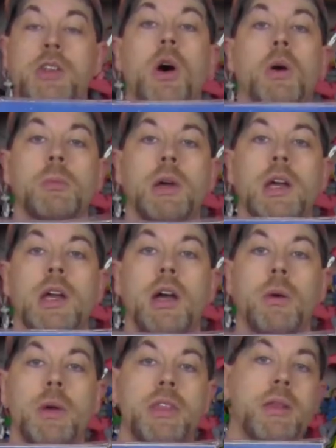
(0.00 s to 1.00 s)
home
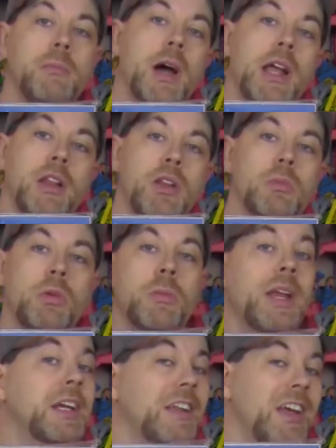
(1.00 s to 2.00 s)
within my Little
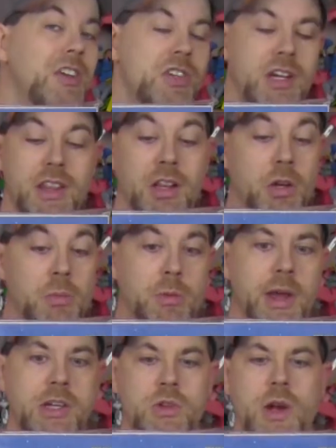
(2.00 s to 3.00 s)
Mermaid collection in the Little
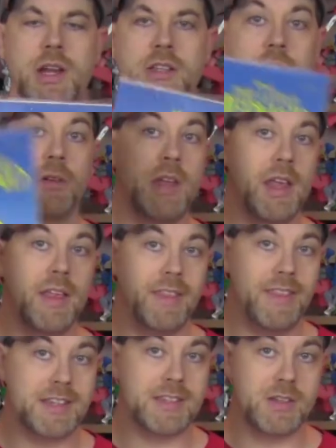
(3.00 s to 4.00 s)
Mermaid Shrine. So
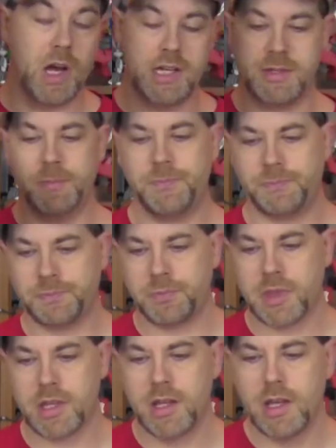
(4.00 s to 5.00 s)
this is awesome.
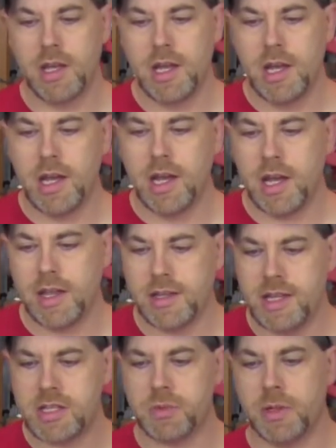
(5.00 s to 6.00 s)
And
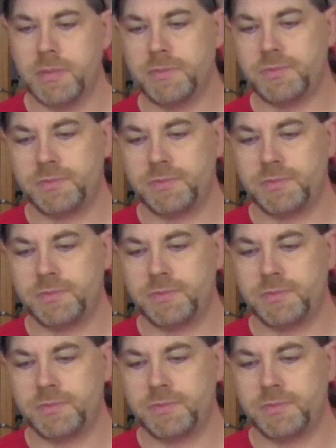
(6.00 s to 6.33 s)
then this one